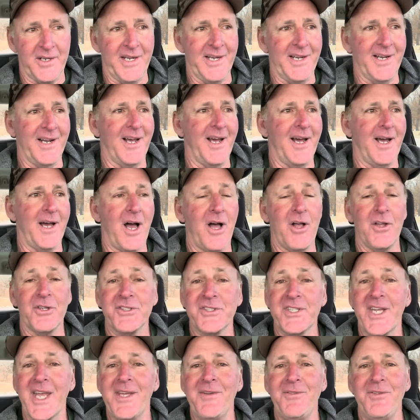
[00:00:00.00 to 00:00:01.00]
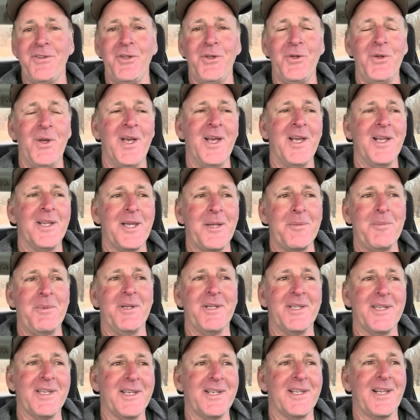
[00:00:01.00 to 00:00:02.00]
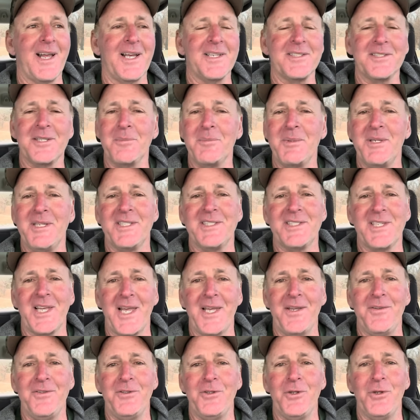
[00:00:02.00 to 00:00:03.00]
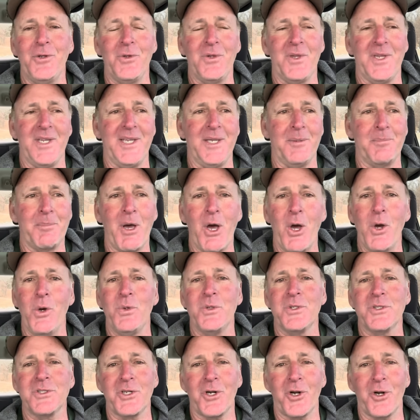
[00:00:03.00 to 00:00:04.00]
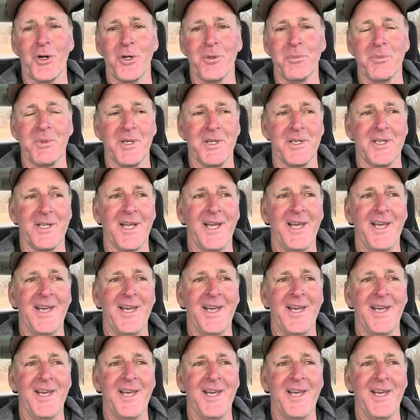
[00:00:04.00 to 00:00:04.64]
And I'll save you, let me save you the post-tournament